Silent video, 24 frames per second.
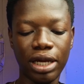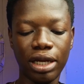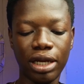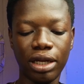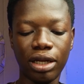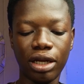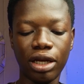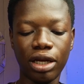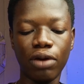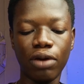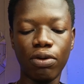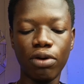
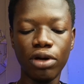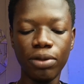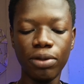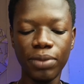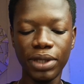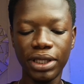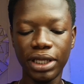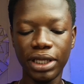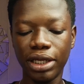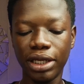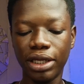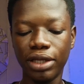Now you're going to be
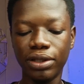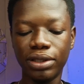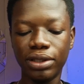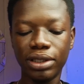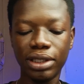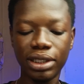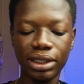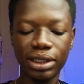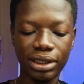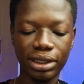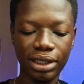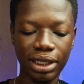taken to
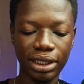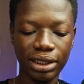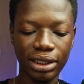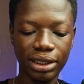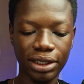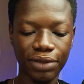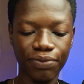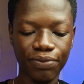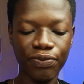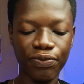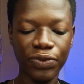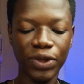this
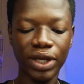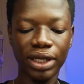section.